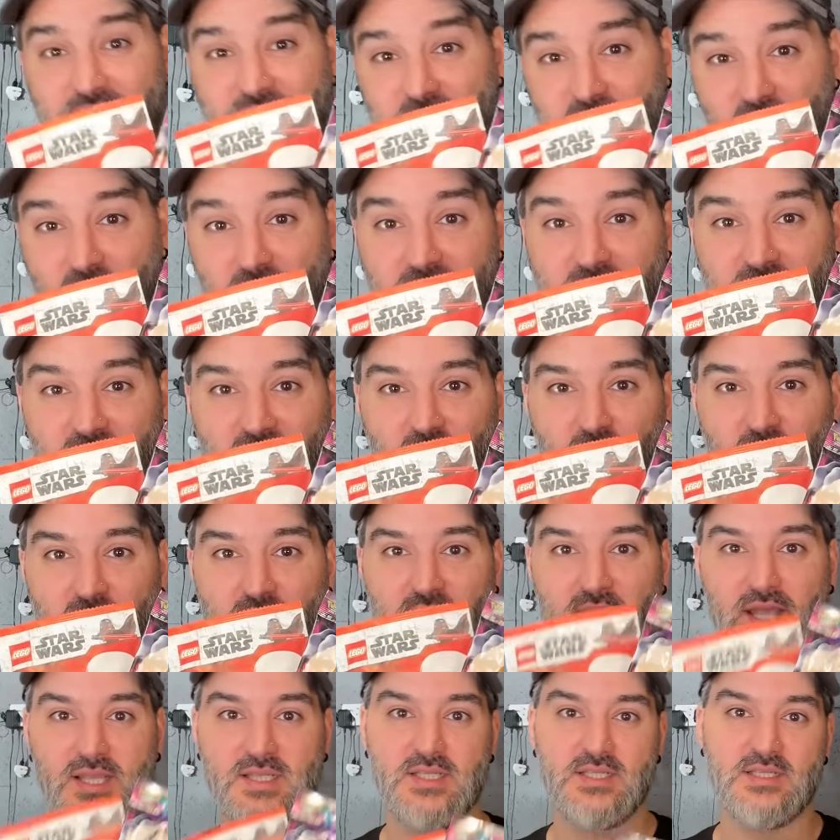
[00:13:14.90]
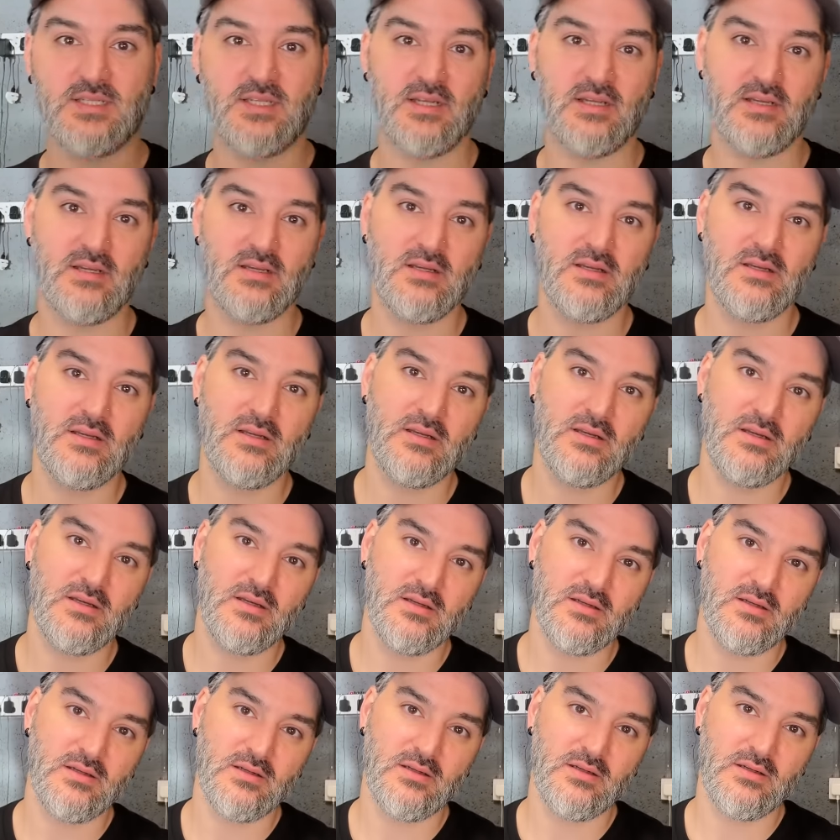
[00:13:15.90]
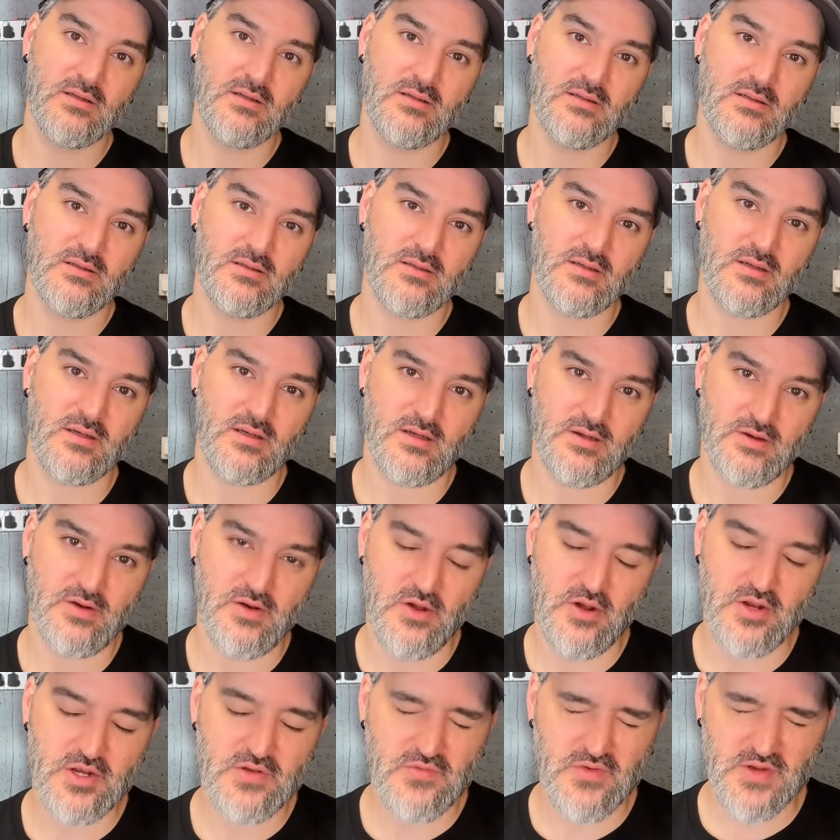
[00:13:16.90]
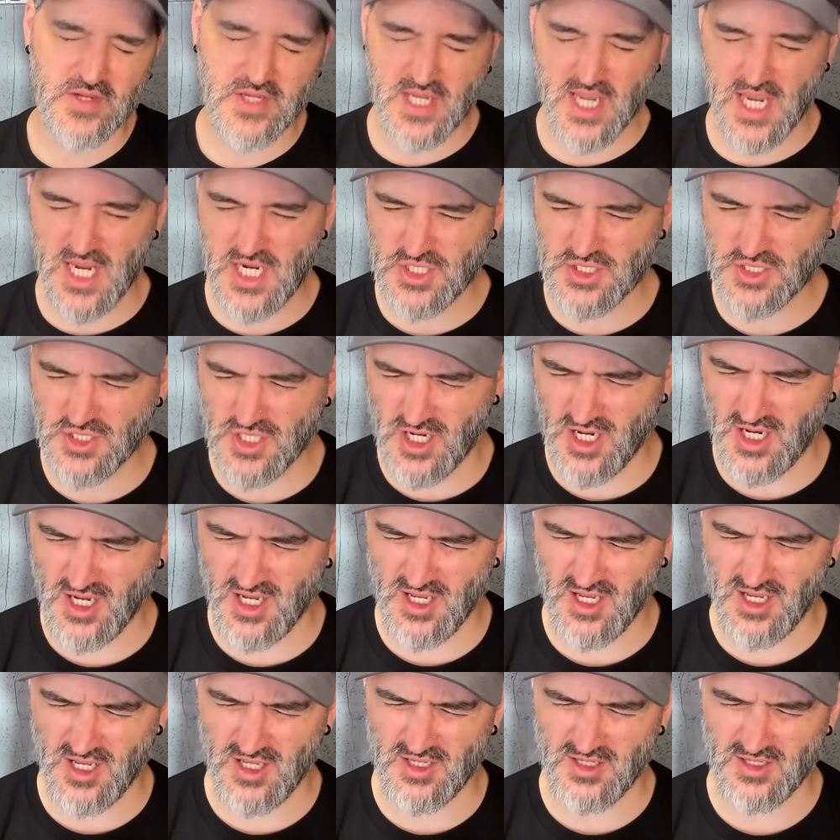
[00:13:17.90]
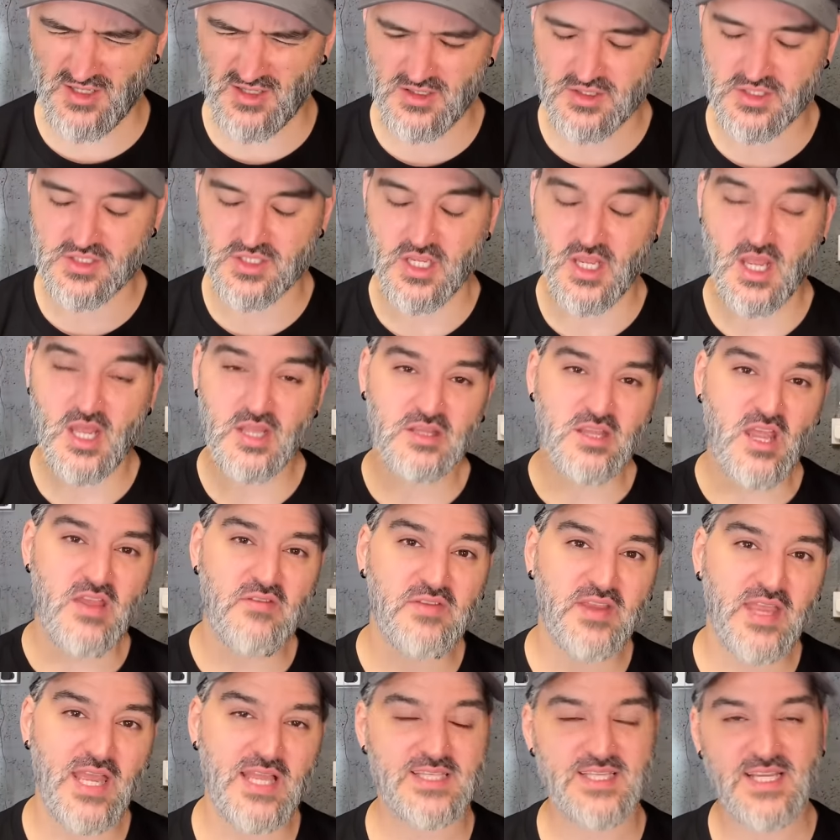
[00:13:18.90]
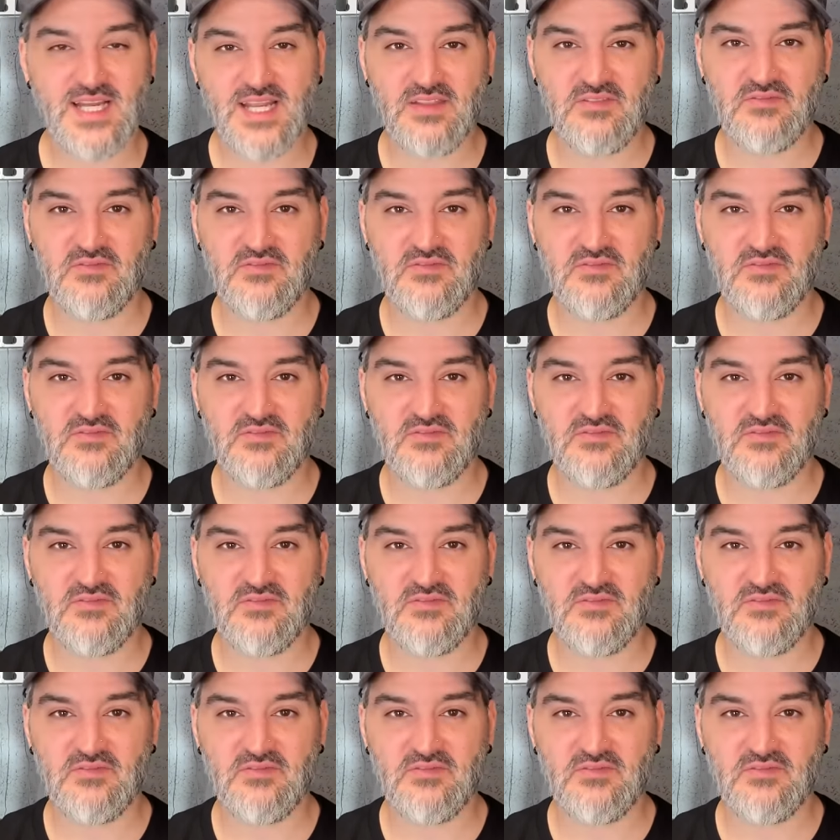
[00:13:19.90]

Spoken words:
a nice little one, that is, isn't it? Oh, notifications. Don't forget to leave